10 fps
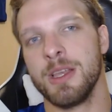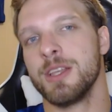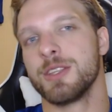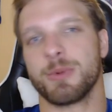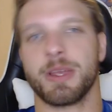
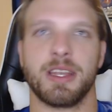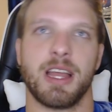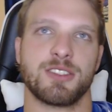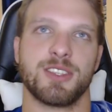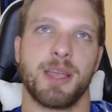it's really
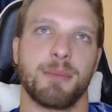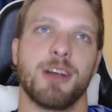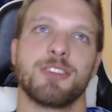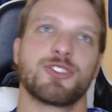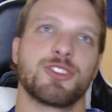not saying
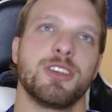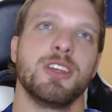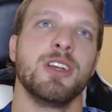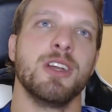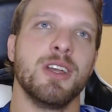much.
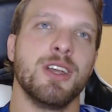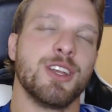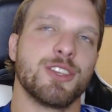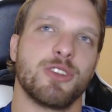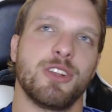
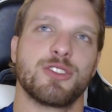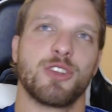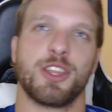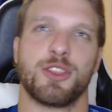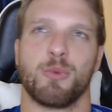So let's
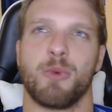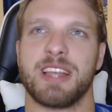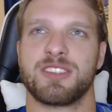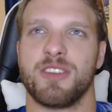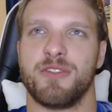look at the
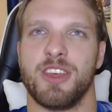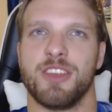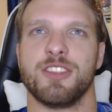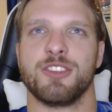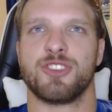rest of
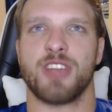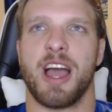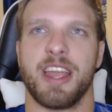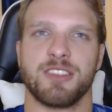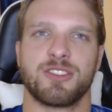the
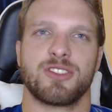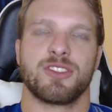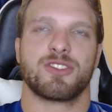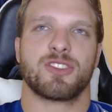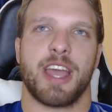Giants
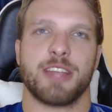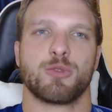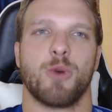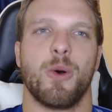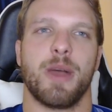
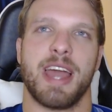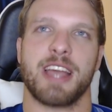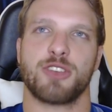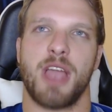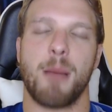schedule. And
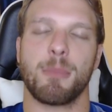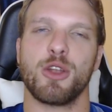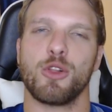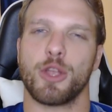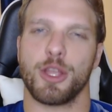actually, I'm
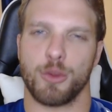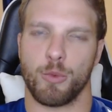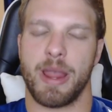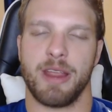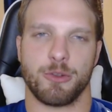going to look at the
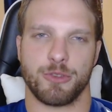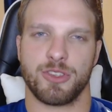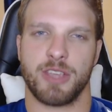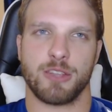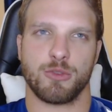Raiders
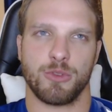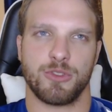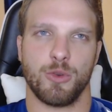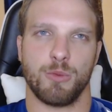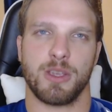schedule
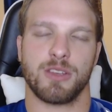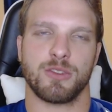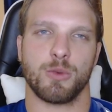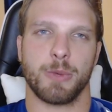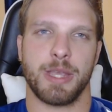too,
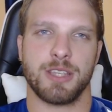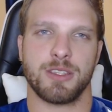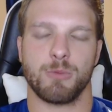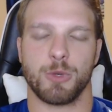because the reason